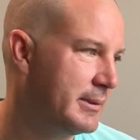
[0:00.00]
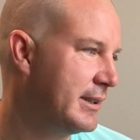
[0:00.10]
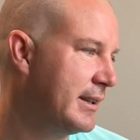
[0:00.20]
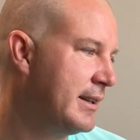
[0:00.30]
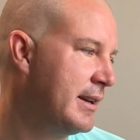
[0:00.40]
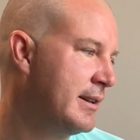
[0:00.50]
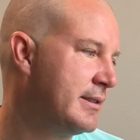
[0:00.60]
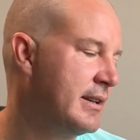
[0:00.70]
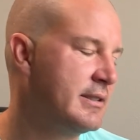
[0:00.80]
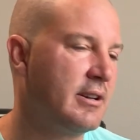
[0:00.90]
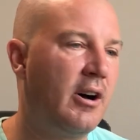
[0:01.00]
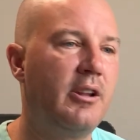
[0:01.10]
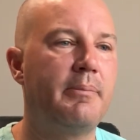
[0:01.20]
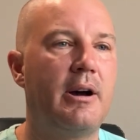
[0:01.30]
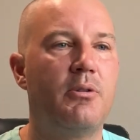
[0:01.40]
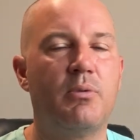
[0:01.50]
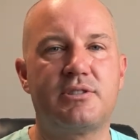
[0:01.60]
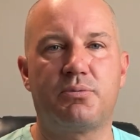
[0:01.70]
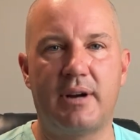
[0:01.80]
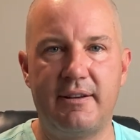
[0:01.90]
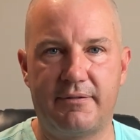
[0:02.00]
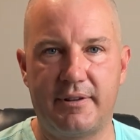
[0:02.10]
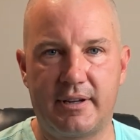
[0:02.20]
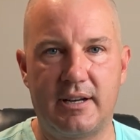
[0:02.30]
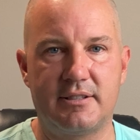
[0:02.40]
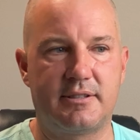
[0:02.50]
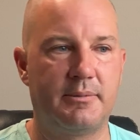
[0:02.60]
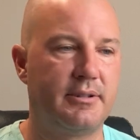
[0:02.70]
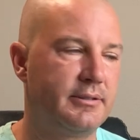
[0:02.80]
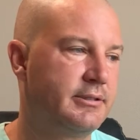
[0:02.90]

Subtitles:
but it's all about what's right for the customer.